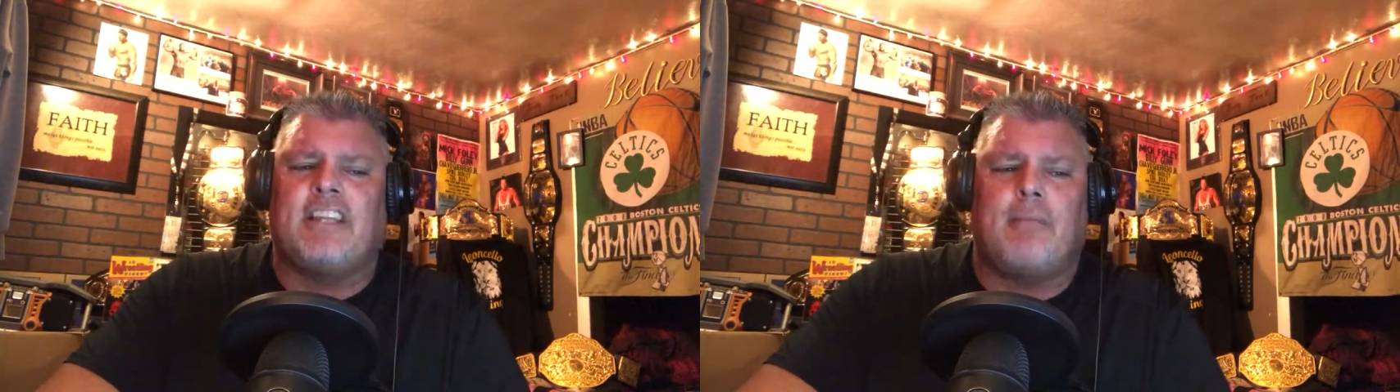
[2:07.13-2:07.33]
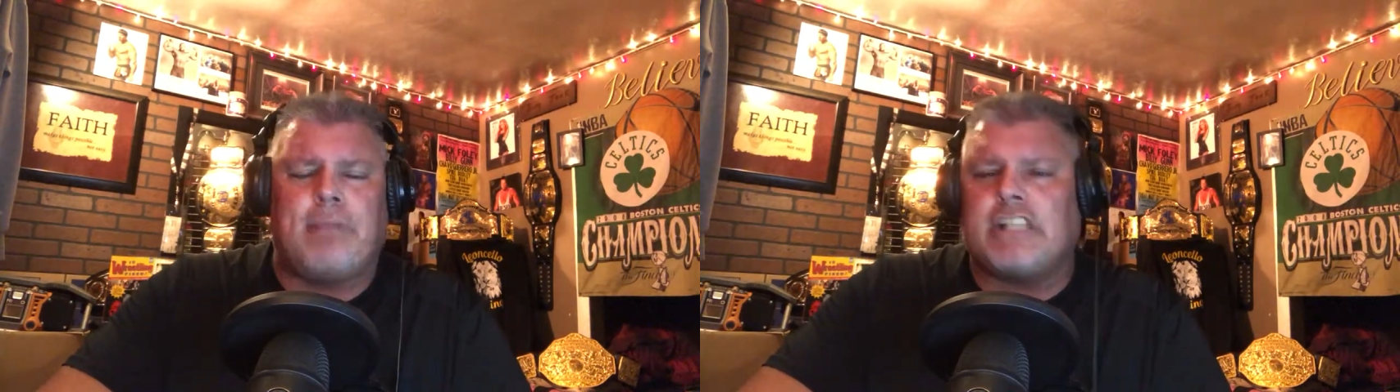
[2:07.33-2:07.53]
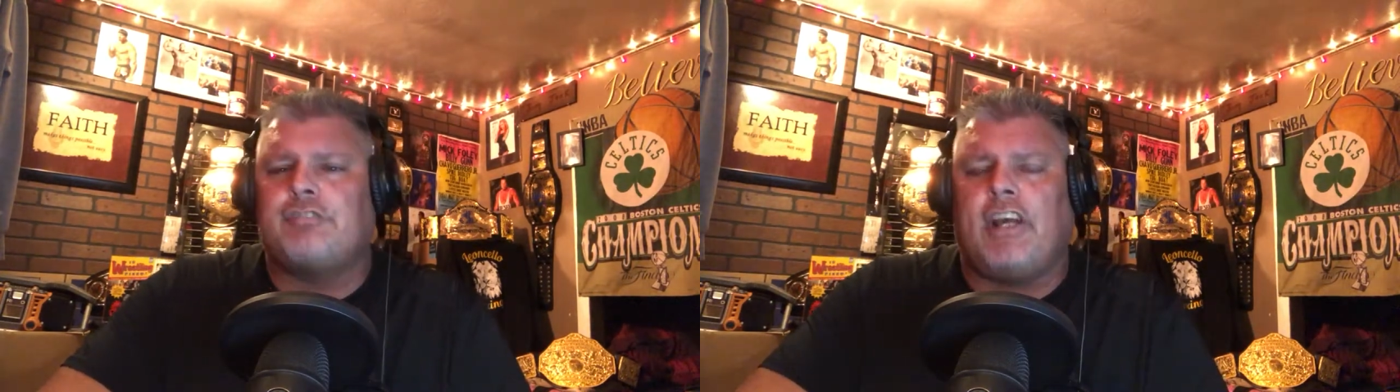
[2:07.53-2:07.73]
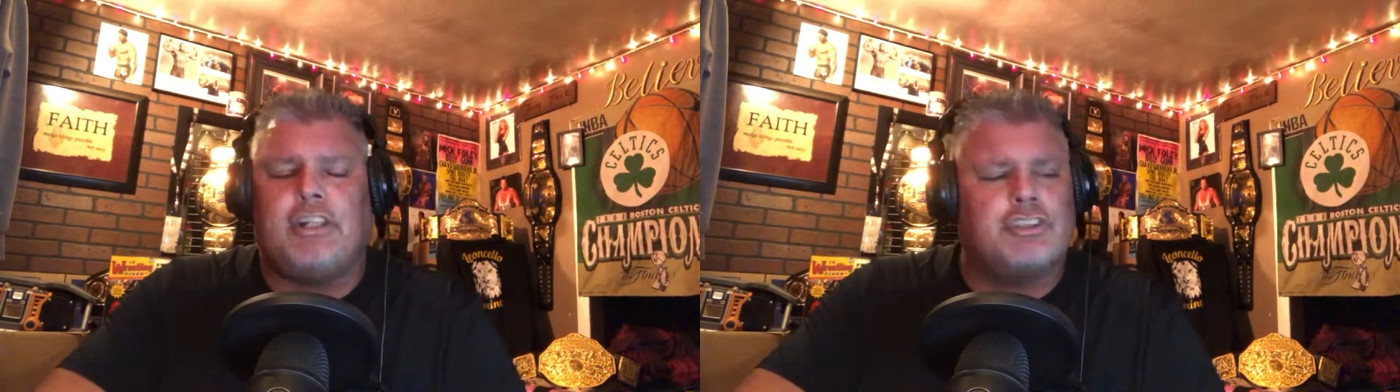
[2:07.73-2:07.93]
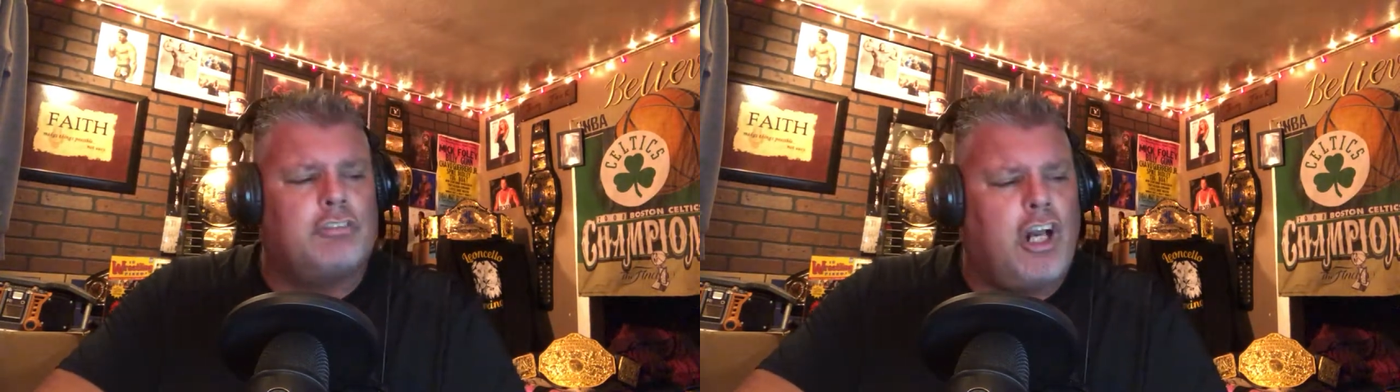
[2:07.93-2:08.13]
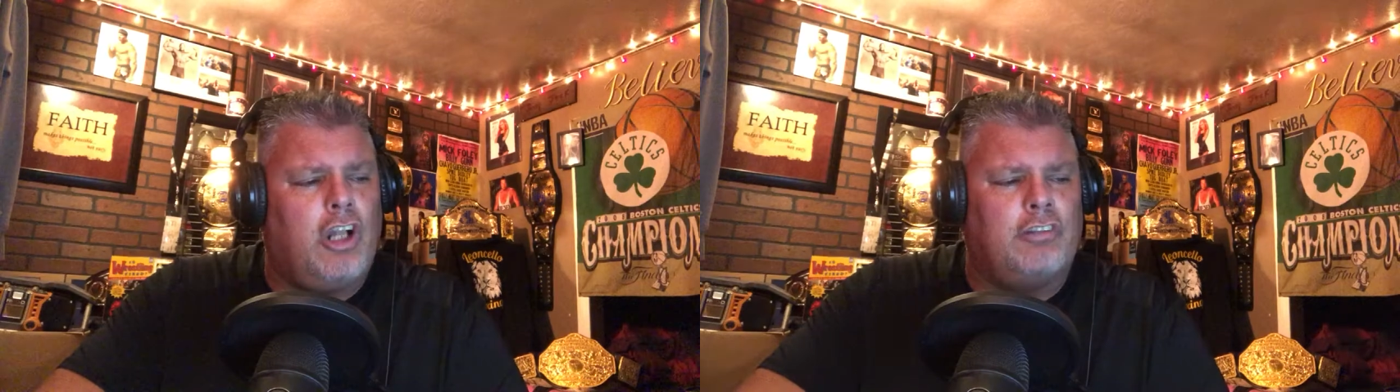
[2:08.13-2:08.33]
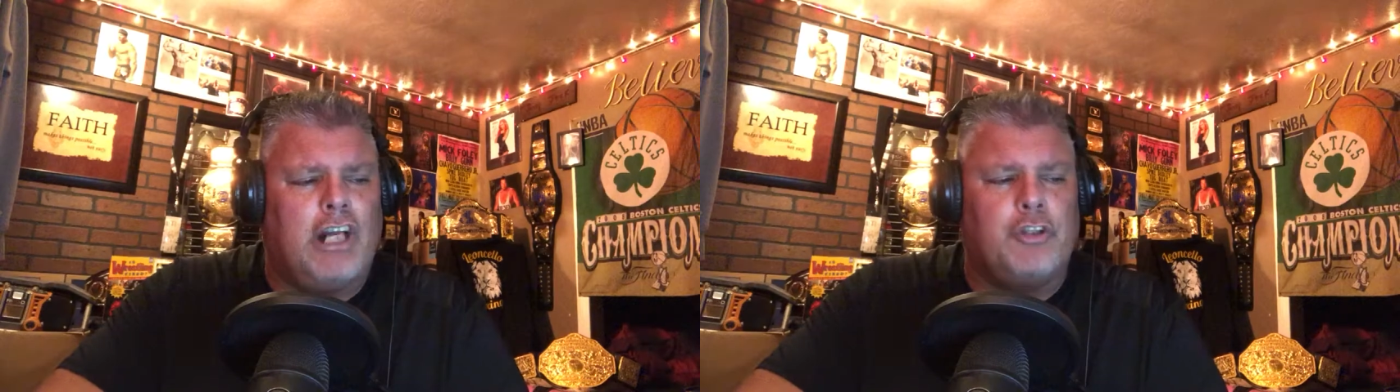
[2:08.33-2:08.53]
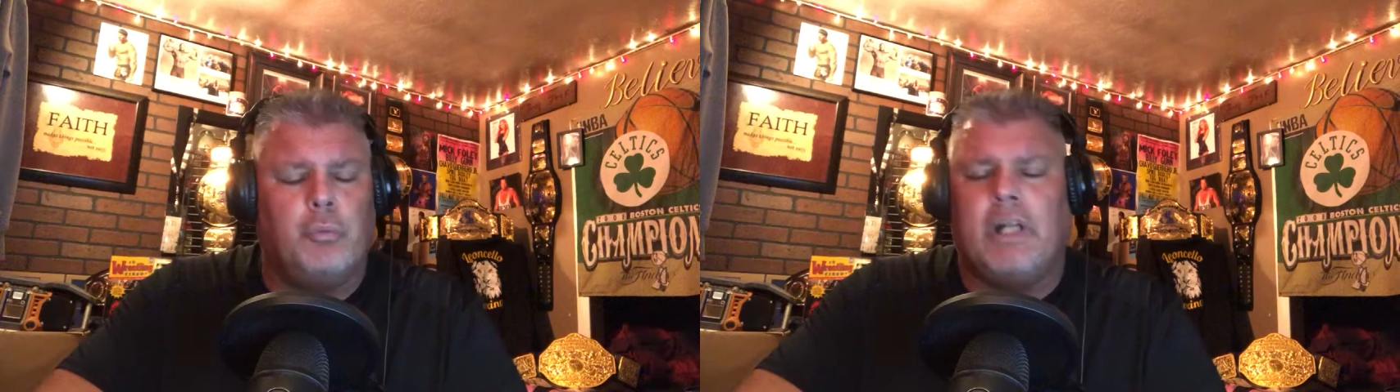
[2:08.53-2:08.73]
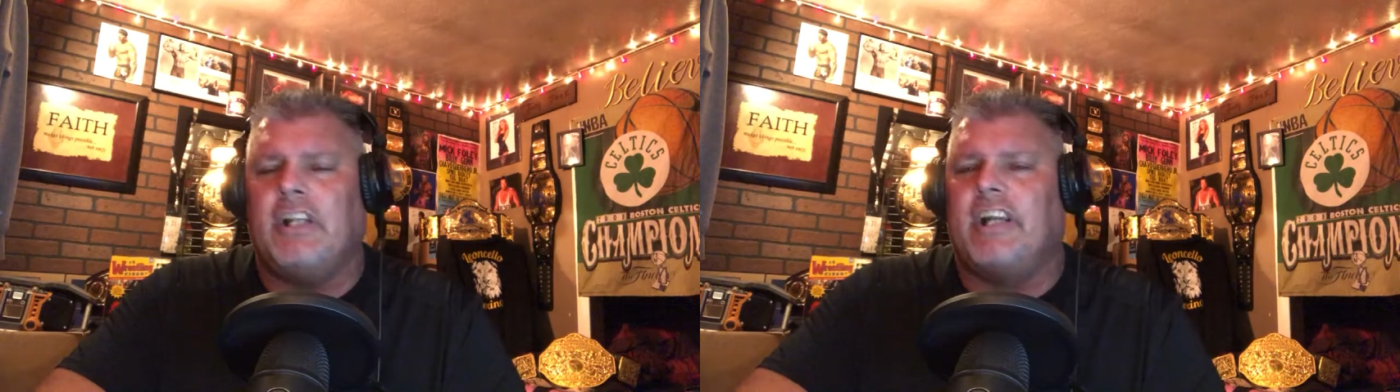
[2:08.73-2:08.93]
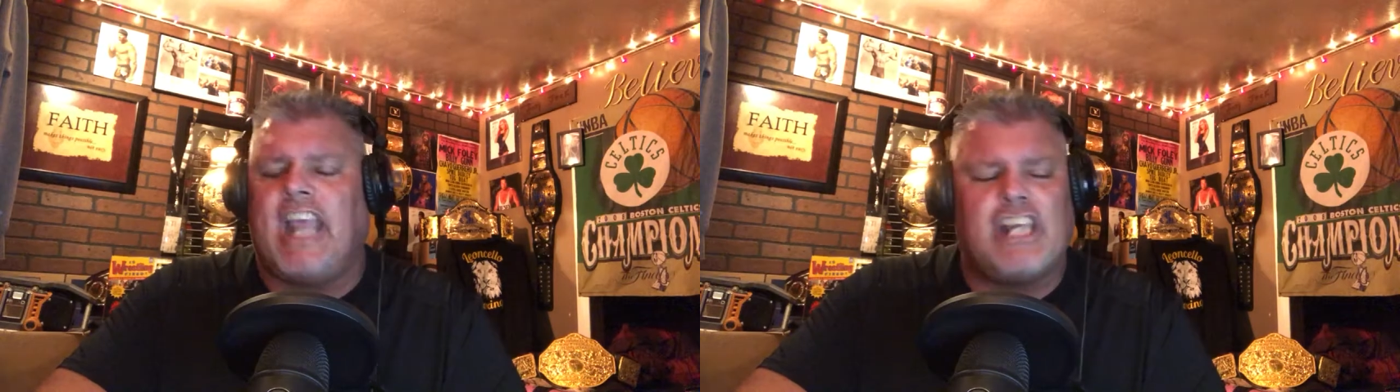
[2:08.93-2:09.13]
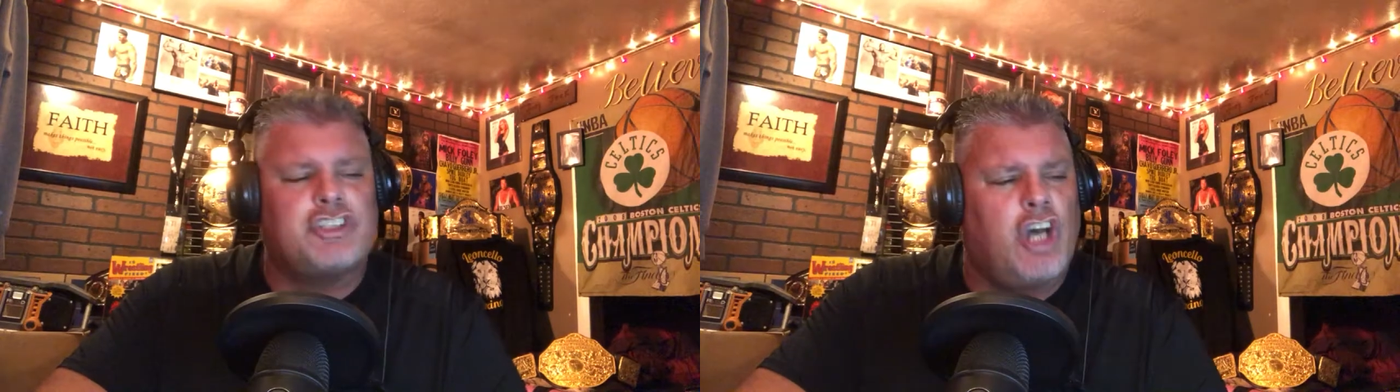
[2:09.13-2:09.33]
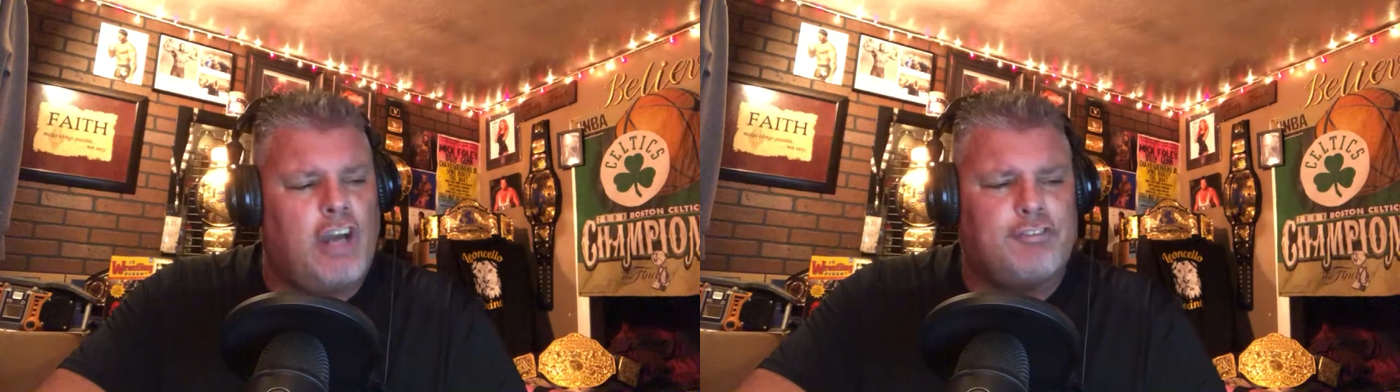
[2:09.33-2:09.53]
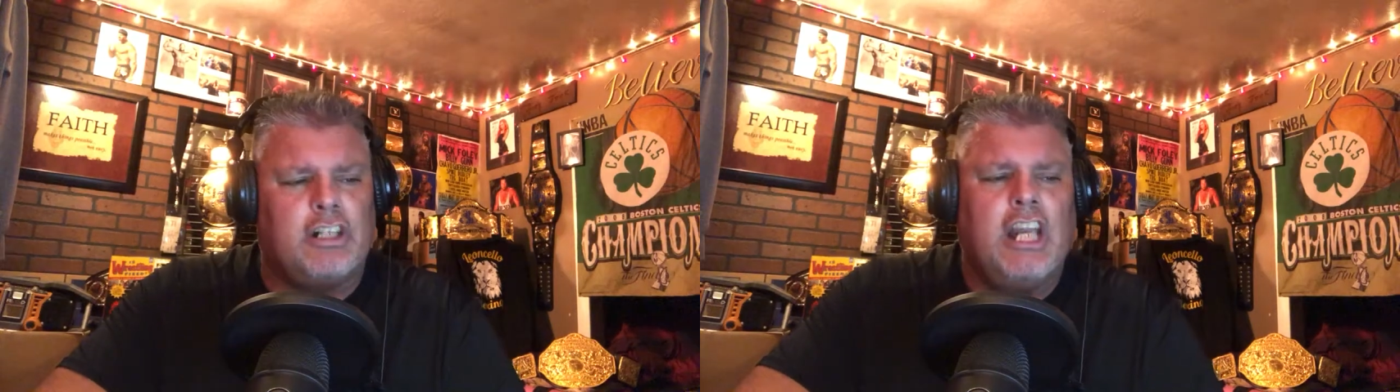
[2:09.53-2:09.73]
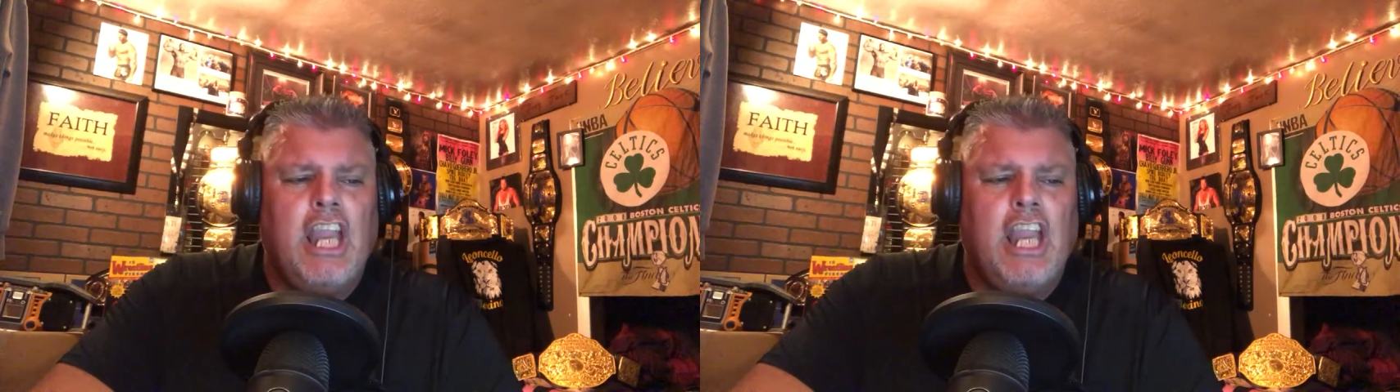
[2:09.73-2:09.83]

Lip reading: of the best fighters all around New England it has to offer.